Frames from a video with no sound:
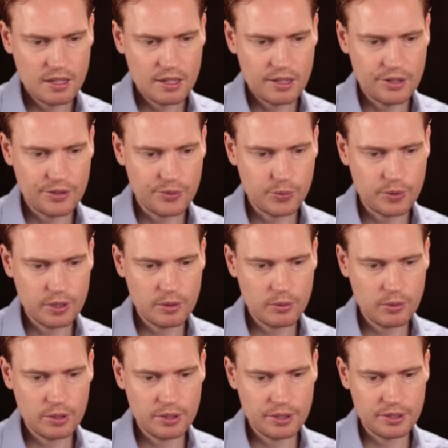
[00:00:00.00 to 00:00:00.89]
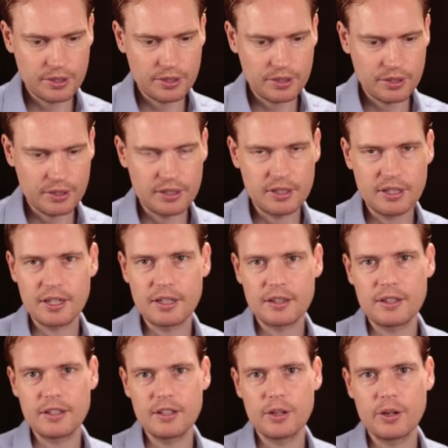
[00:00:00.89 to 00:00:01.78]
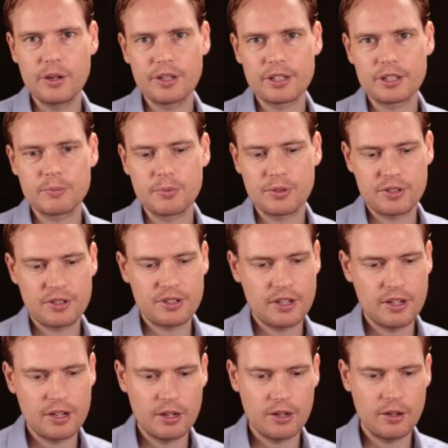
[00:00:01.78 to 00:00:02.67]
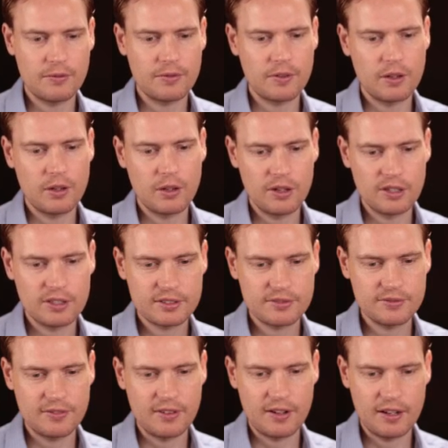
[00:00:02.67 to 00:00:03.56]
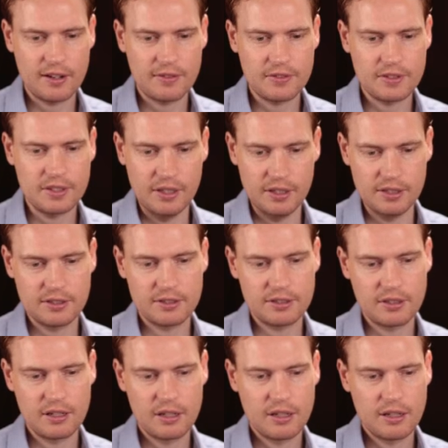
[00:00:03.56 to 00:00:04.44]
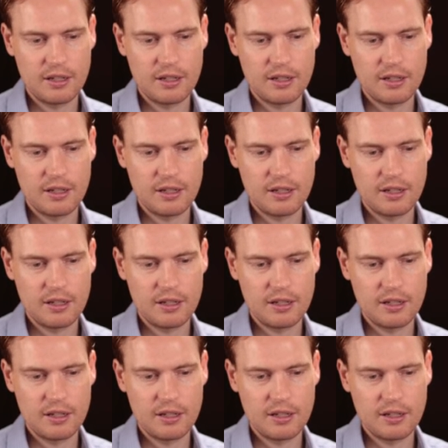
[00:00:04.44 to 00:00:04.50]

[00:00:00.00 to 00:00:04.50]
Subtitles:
is we want to get the earnings per share of the last 5 years